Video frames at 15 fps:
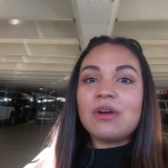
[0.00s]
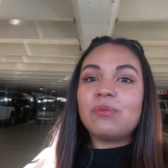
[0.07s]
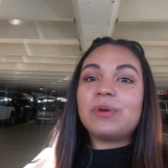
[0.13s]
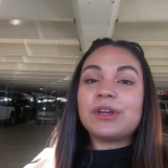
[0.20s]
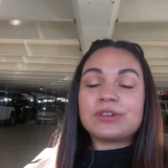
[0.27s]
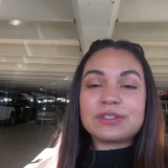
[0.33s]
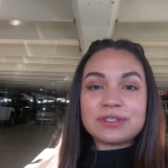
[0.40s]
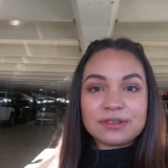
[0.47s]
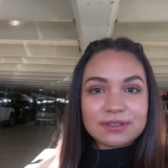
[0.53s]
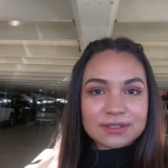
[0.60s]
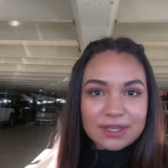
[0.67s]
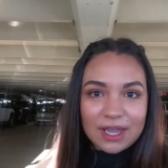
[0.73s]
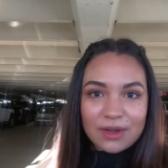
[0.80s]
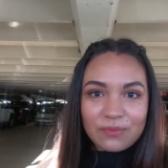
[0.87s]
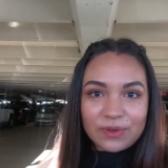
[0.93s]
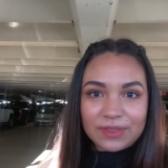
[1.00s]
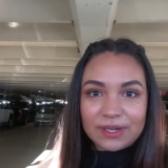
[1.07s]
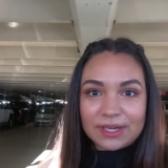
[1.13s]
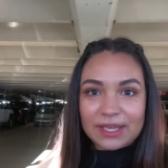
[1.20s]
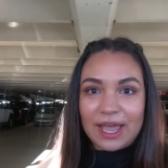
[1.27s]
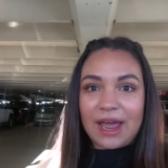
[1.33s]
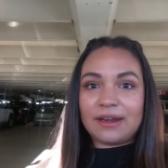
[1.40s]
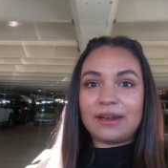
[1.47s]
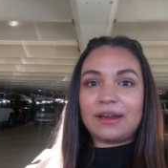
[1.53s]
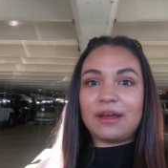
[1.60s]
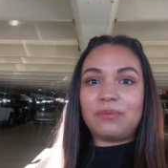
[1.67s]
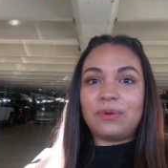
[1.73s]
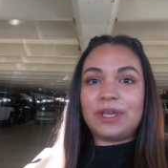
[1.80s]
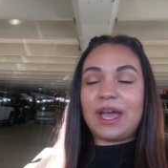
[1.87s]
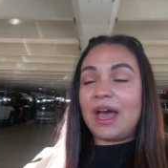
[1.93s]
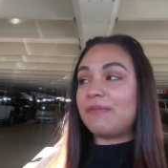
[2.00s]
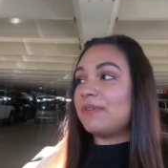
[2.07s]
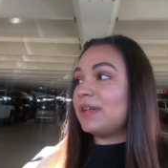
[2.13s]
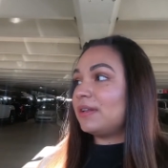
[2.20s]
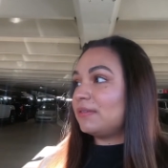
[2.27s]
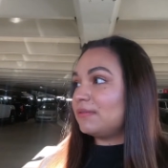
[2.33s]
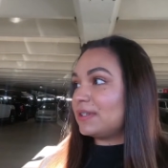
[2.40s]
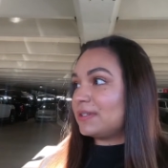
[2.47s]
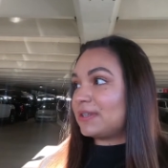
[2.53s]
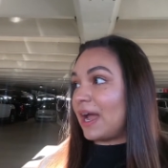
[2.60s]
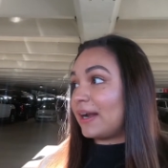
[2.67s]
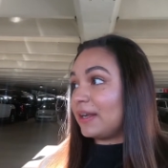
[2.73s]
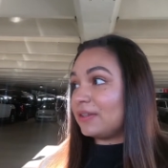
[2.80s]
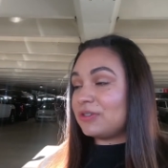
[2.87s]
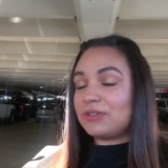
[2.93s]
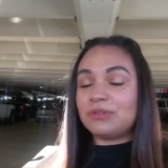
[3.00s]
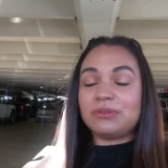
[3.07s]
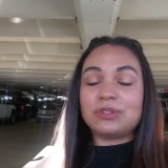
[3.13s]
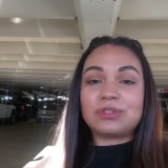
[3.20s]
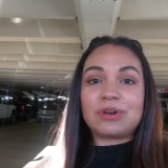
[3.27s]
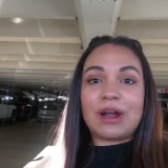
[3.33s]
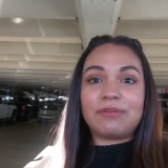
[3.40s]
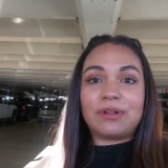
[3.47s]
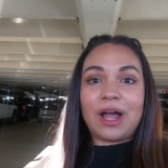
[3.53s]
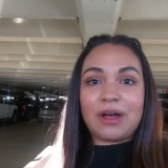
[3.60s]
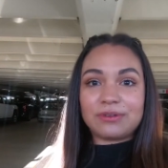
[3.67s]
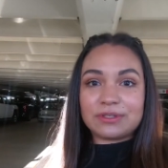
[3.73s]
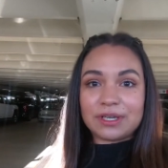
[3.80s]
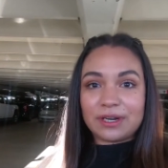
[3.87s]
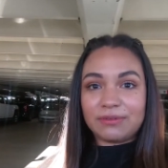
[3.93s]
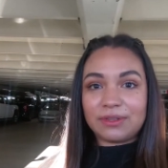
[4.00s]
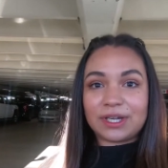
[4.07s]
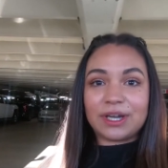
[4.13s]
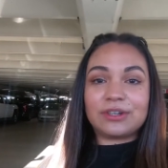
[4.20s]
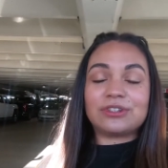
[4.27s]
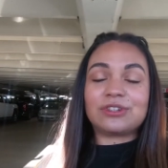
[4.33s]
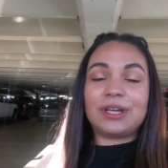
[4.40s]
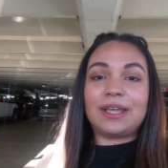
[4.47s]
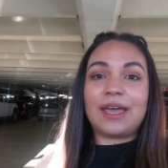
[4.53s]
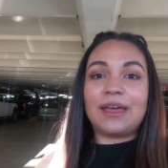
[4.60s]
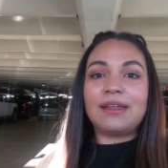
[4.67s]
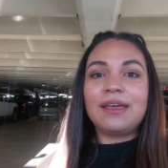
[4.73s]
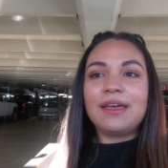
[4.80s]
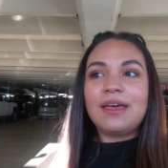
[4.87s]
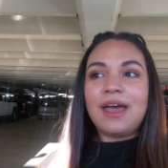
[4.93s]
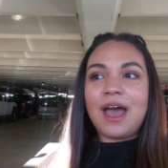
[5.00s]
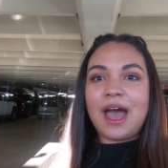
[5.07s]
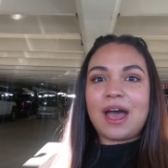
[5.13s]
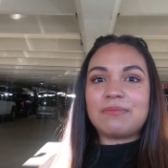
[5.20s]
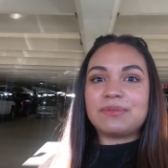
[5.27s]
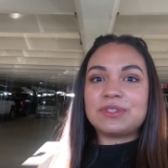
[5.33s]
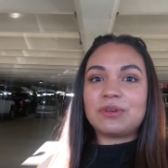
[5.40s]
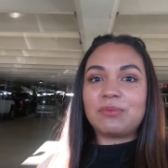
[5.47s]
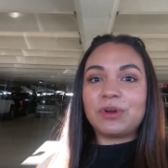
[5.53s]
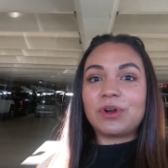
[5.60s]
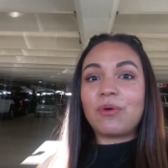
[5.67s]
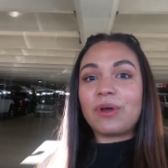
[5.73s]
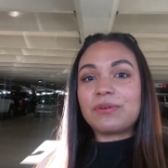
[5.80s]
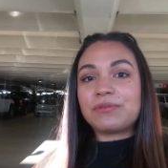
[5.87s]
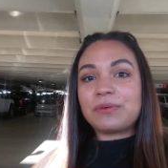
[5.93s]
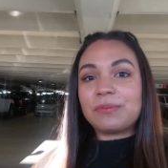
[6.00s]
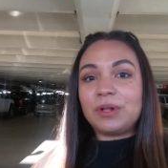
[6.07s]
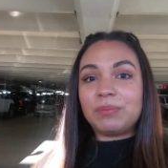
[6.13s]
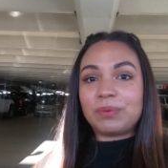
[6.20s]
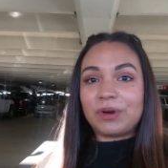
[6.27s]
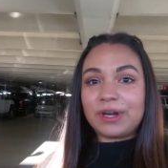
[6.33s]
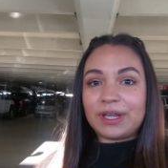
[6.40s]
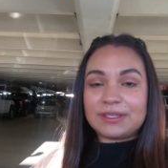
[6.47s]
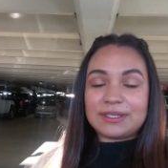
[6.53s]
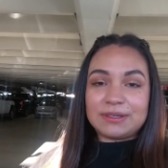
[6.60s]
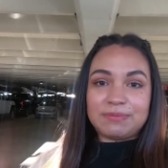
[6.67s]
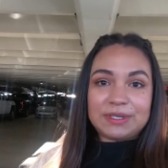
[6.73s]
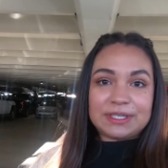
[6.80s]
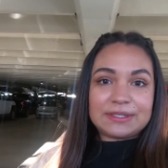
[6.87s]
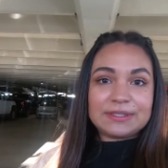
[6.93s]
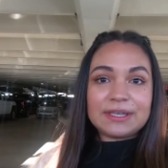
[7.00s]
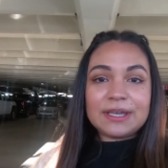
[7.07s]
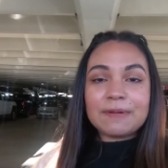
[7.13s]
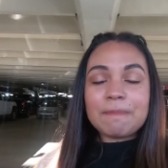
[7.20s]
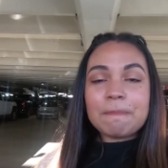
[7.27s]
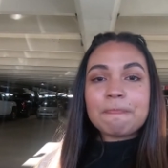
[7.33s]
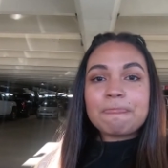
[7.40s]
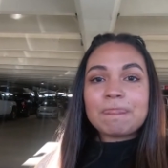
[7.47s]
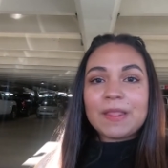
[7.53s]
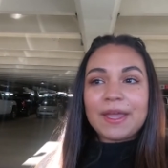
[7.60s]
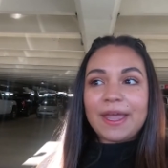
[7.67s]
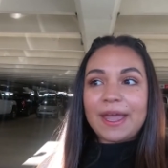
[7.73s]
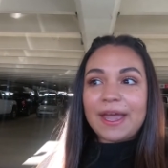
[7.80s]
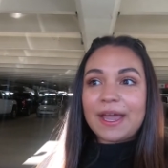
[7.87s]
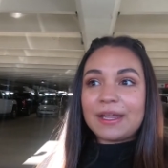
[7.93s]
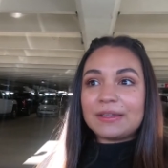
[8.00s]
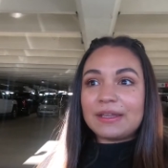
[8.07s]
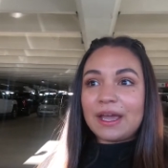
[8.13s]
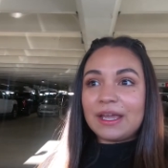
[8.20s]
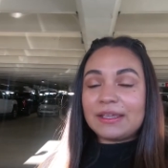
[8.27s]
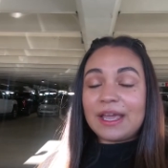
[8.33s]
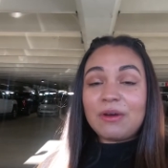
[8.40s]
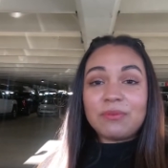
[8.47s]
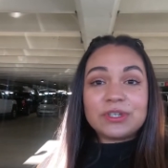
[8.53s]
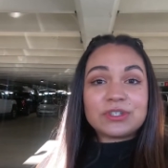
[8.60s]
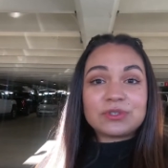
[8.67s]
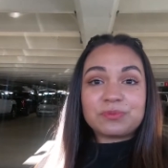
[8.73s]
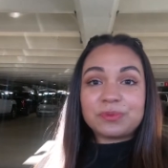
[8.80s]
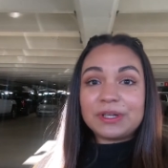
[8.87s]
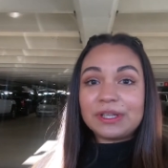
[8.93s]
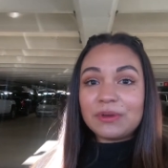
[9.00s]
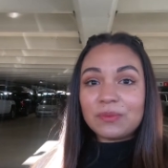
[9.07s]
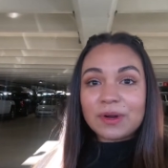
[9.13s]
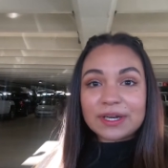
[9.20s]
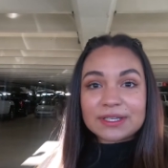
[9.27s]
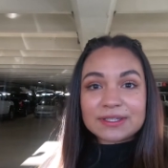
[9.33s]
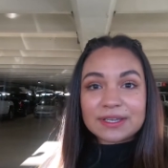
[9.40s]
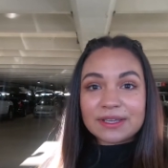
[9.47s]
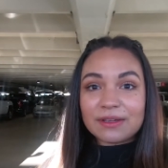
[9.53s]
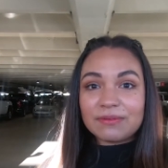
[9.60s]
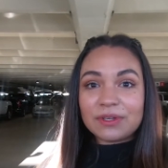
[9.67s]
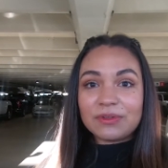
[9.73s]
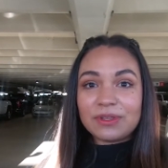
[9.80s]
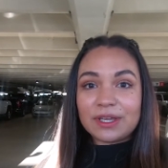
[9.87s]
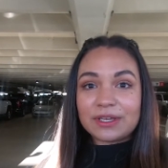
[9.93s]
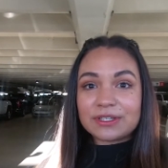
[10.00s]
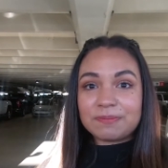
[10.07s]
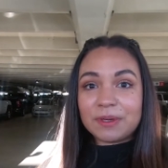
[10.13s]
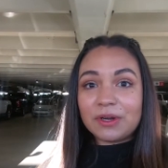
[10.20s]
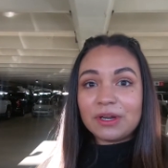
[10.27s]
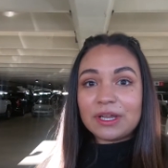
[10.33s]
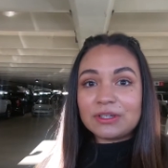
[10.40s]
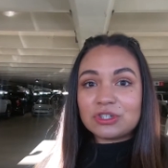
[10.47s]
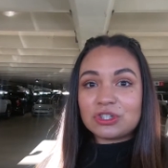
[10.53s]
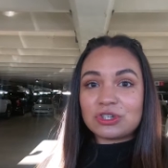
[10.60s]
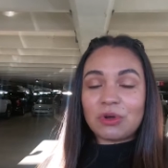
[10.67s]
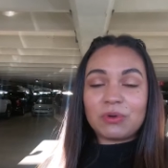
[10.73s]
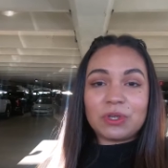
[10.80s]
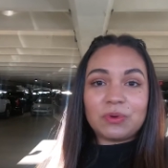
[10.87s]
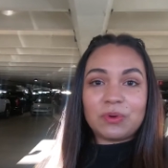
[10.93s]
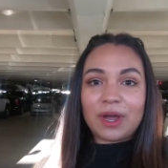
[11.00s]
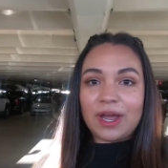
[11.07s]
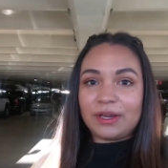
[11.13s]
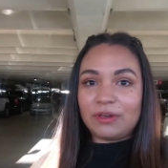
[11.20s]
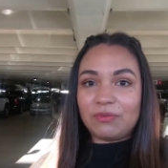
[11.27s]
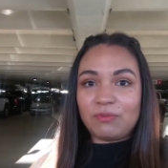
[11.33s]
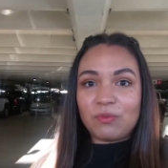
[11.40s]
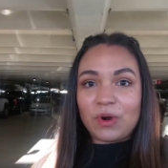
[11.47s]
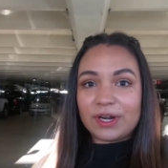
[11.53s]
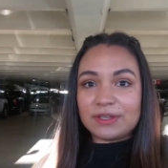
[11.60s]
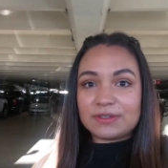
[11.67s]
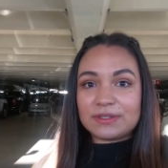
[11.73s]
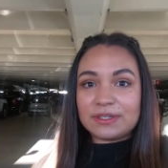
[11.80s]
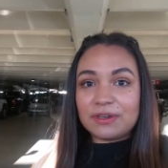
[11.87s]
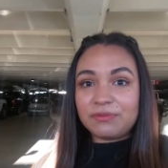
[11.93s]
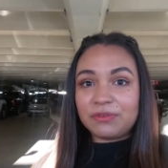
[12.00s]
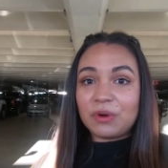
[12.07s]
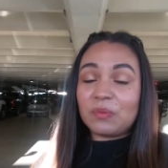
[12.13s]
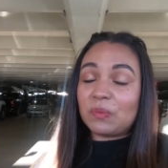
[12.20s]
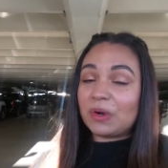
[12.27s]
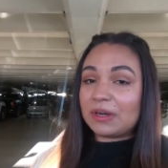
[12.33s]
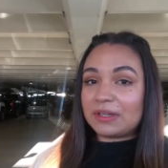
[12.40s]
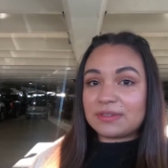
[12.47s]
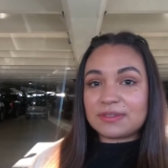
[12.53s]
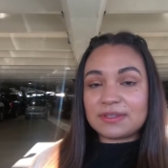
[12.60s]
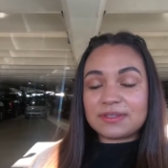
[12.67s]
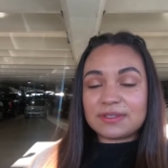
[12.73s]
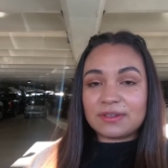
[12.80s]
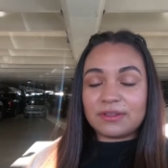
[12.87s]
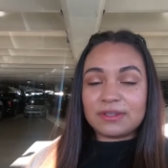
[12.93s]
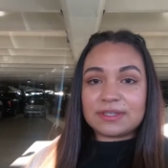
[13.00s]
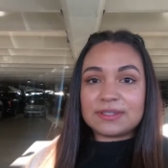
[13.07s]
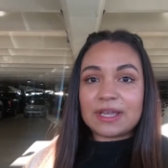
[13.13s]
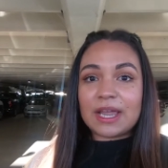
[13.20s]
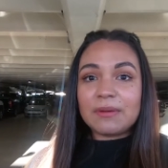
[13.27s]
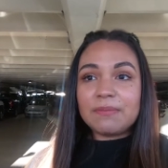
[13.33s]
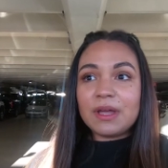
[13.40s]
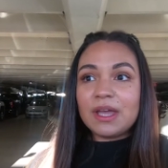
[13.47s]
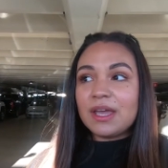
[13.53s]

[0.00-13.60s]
We are still staying within Canada. We haven't decided to travel outside of the country yet. Um, so we're going from Alberta to BC. And uh, yeah, we just really wanted to give you the experience, show you kind of what is different, what is the, still the same.